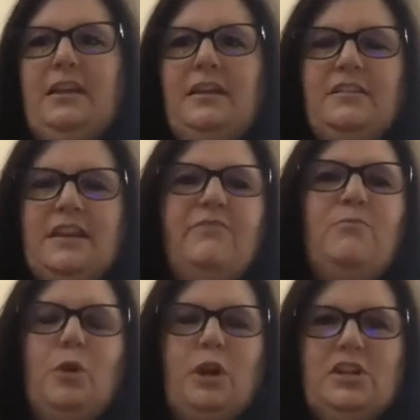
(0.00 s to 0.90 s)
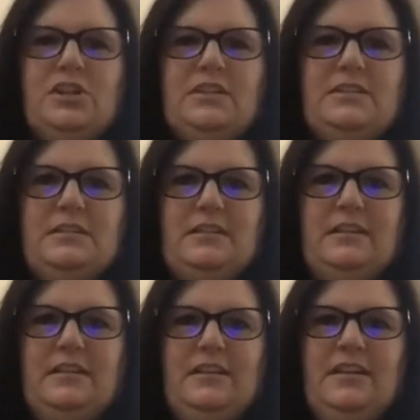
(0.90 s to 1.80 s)
Left Mortgages.
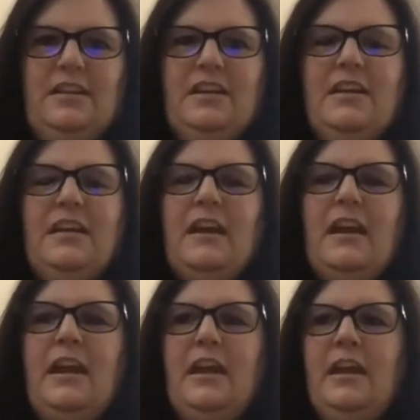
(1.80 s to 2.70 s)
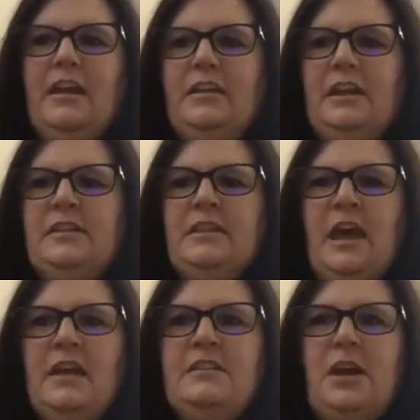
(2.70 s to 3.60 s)
And at
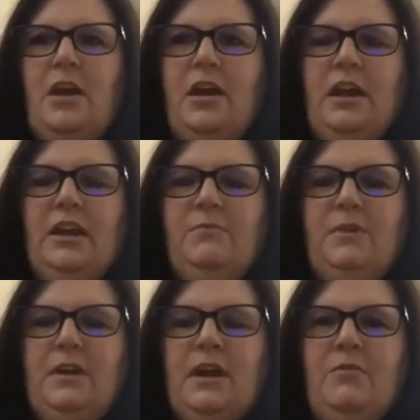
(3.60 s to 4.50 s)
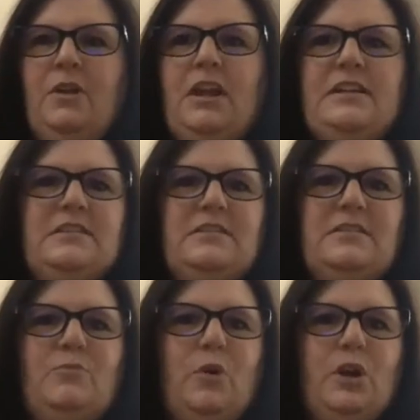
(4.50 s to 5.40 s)
that time, I realized
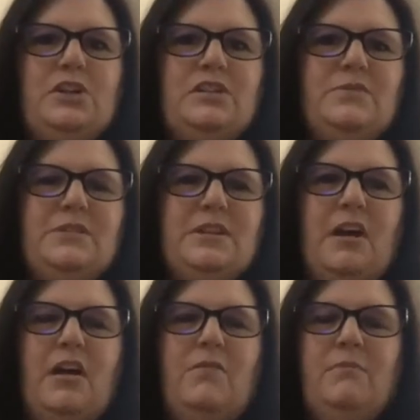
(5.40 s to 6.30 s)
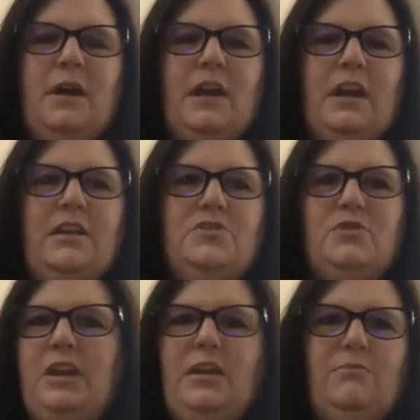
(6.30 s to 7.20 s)
mortgages was not my
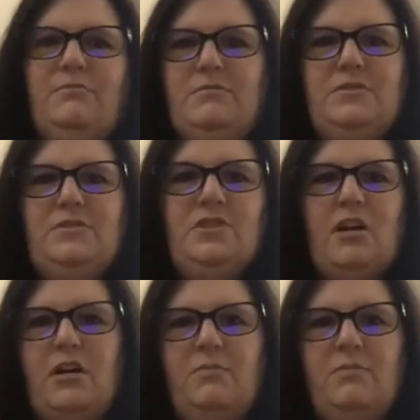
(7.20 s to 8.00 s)
dream job.